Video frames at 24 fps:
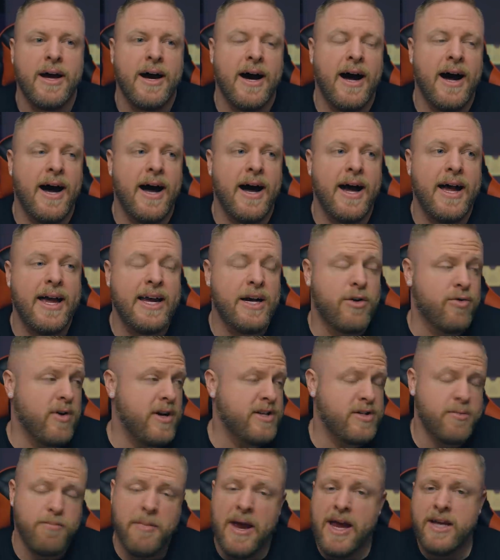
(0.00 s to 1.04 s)
It
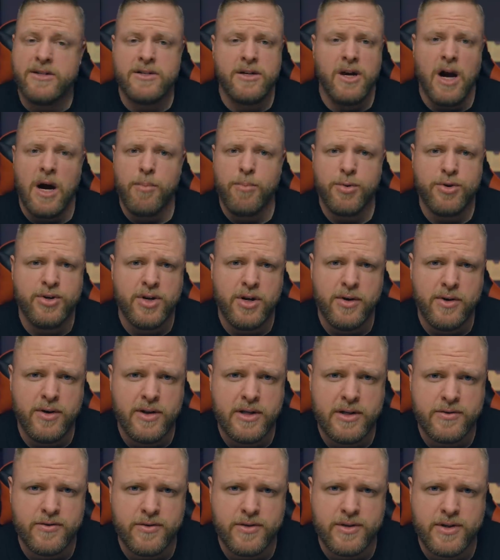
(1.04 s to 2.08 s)
creates amazing
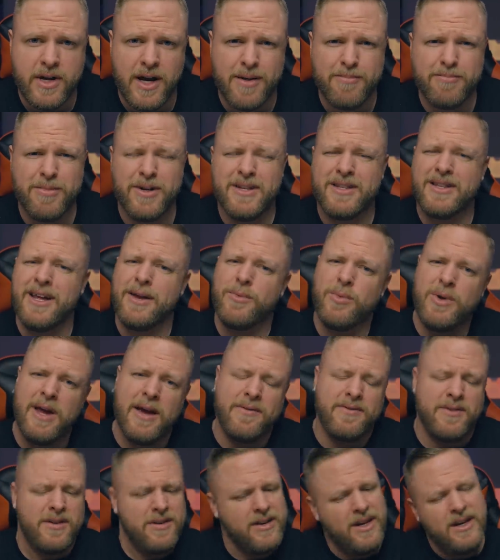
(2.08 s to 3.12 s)
opportunities for some, but then we
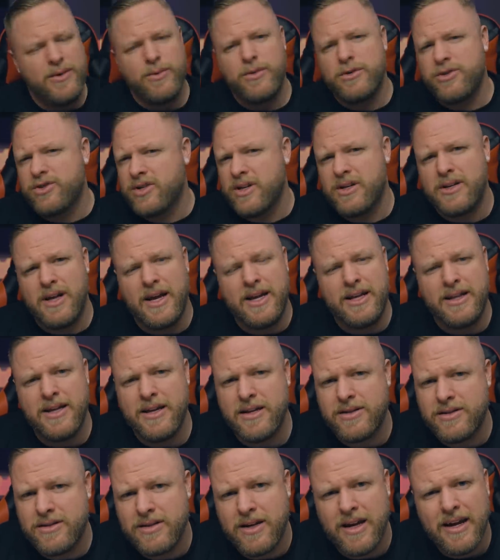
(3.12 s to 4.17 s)
have to deal with shit like
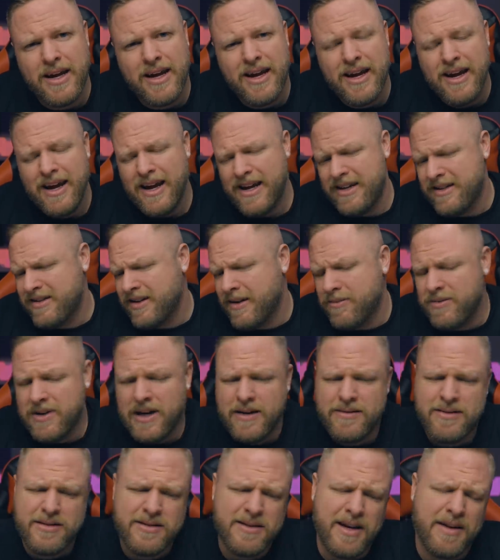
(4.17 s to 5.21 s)
this. And
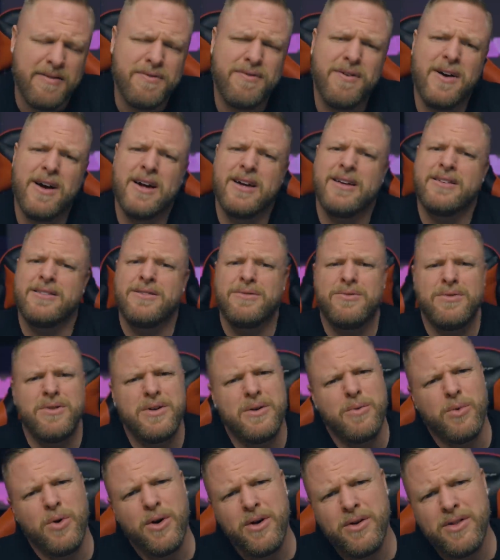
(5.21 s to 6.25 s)
sometimes it's like, fuck, is it
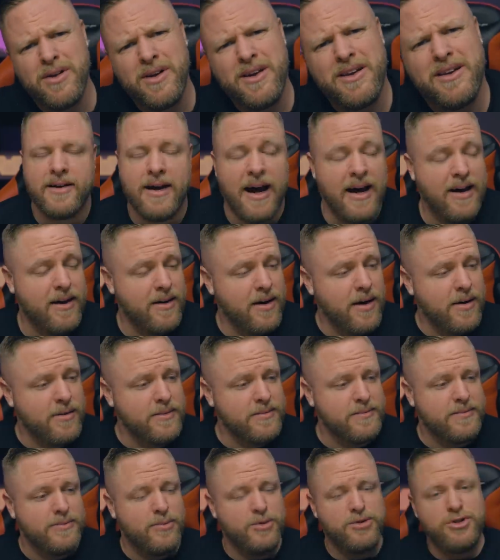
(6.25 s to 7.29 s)
really worth it? I don't
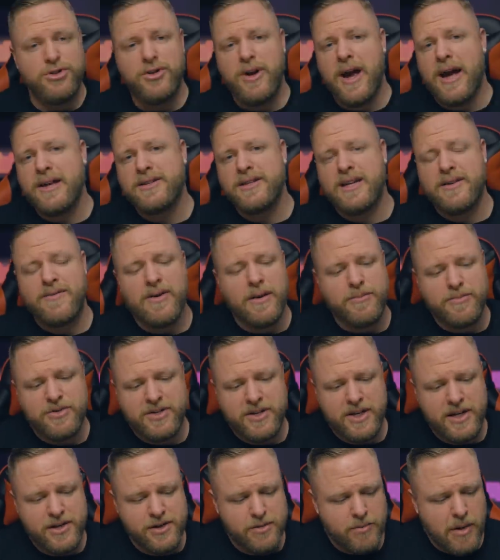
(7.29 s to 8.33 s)
know. Would you guys give up
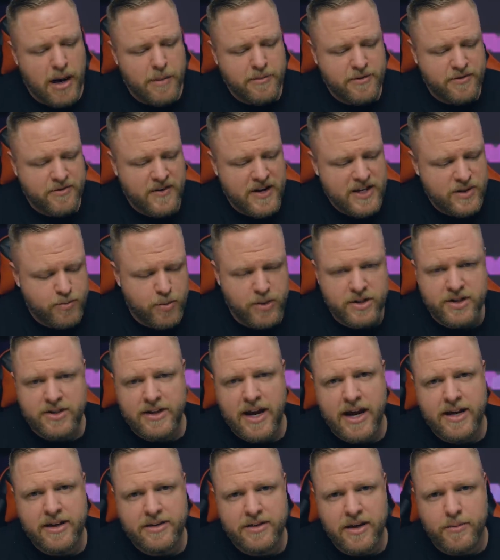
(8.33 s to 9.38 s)
seeing your mom's Facebook
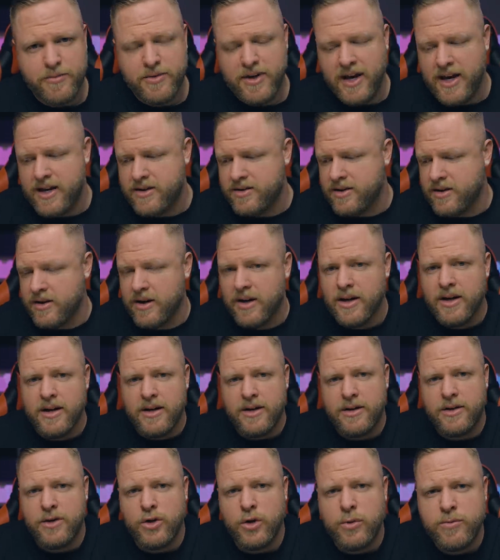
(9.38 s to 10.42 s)
status updates and
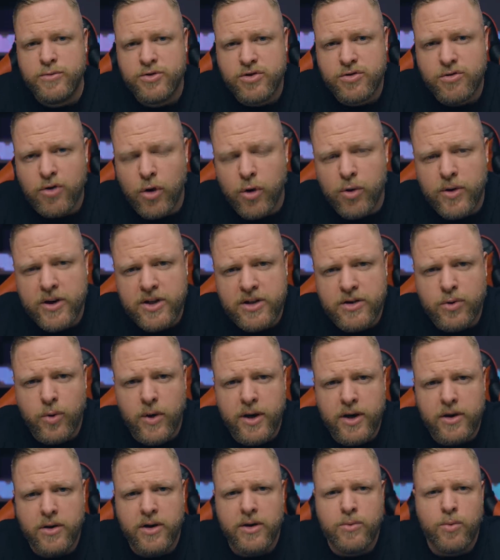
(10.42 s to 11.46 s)
doom-scrolling
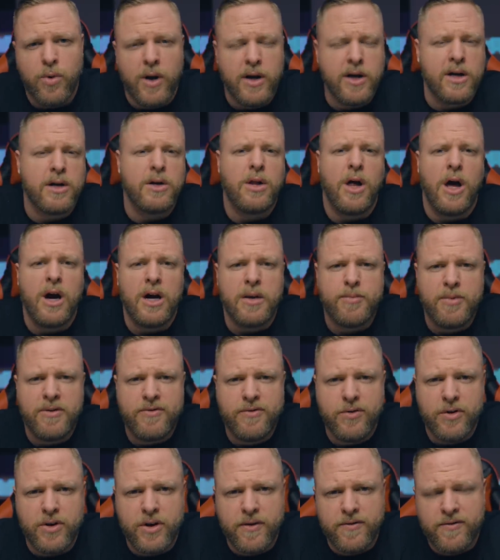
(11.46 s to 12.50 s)
Twitter at 1 o'clock
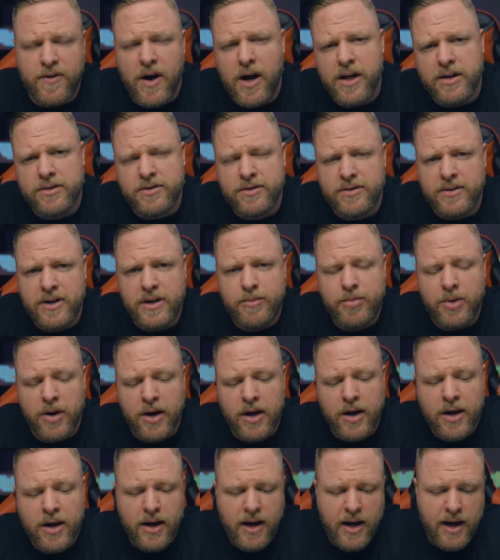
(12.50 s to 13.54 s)
before you fall asleep
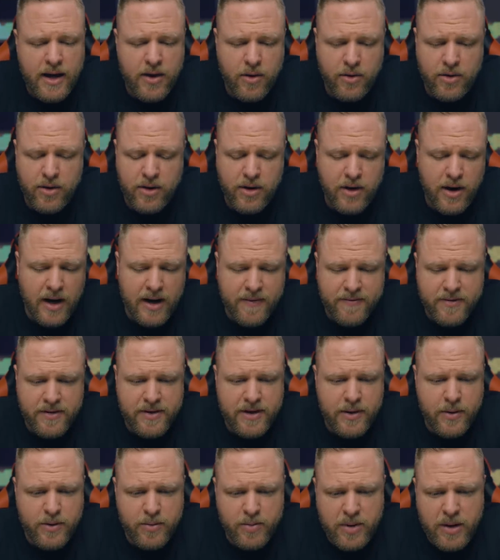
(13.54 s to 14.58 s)
in order to not have to
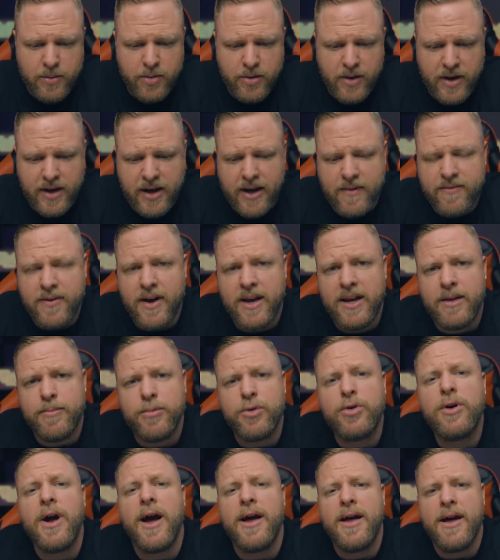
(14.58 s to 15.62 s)
deal with people like Evgeny
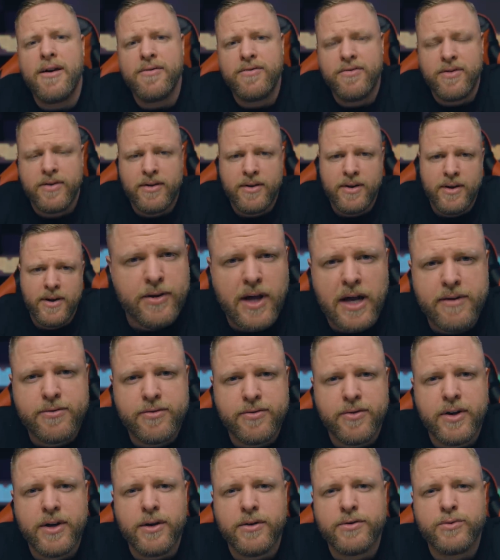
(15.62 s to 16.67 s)
Bugayev? These are
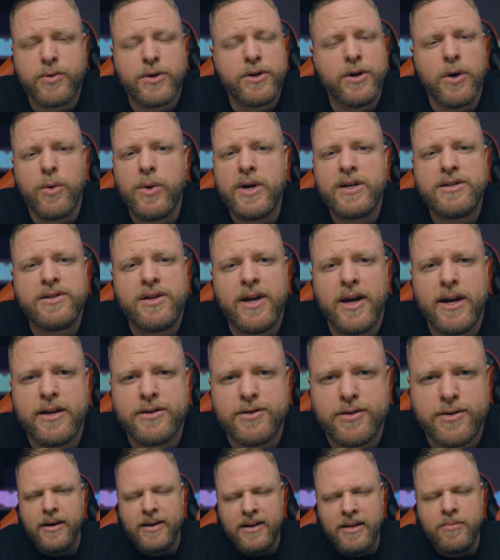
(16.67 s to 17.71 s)
life's riddles with no easy
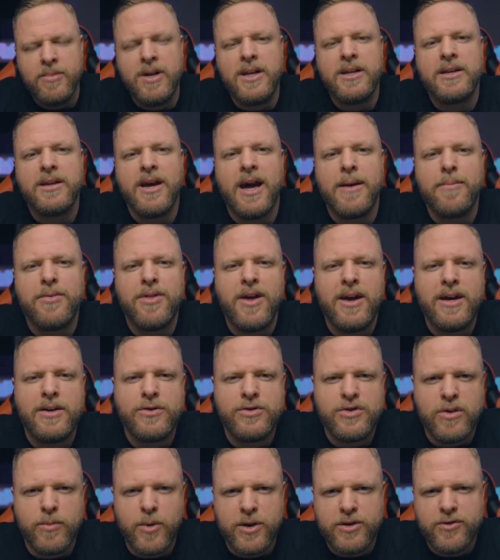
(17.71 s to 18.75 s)
answer. In the meantime, thank you
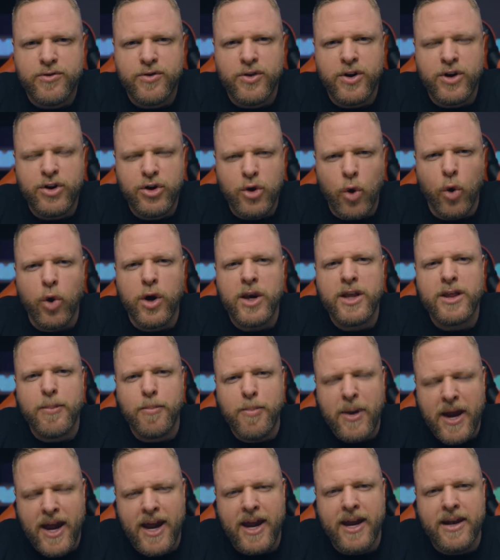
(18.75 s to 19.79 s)
so much for enduring the
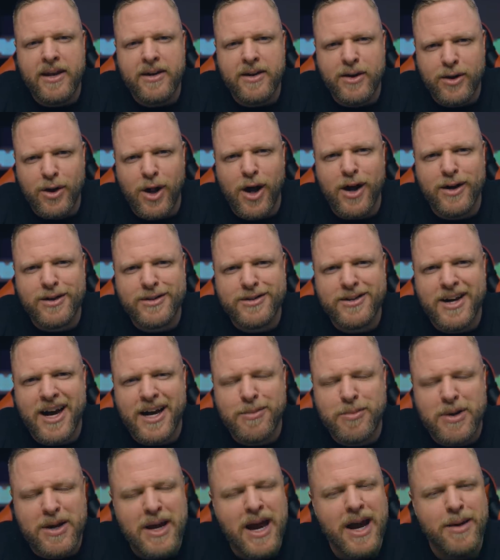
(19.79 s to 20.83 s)
pain
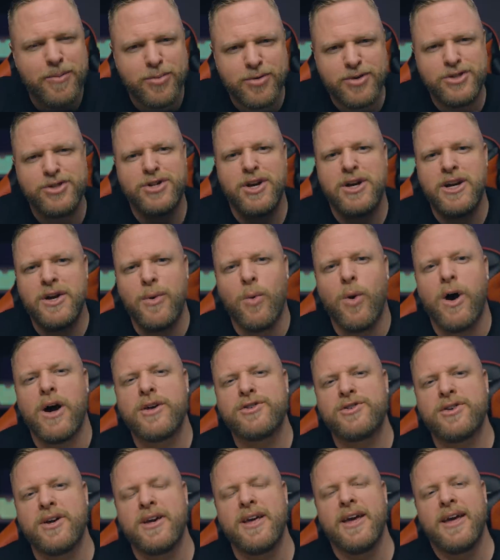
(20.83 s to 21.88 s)
alongside me. I appreciate you
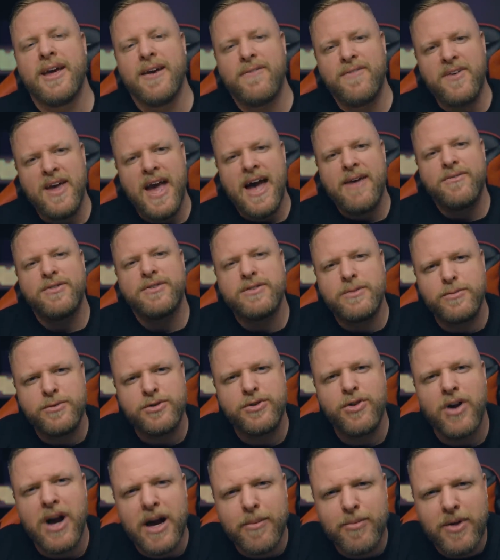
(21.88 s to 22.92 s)
watching. If you haven't
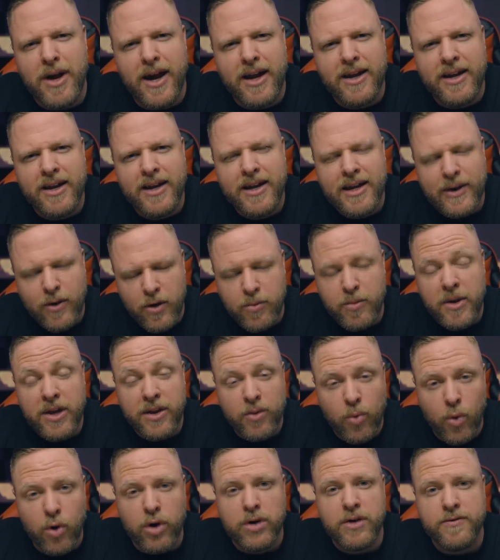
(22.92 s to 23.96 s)
subscribed yet, it would mean
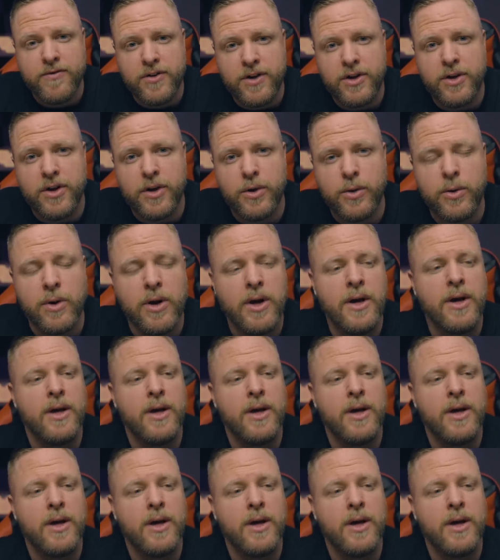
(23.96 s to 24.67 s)
the world if you do.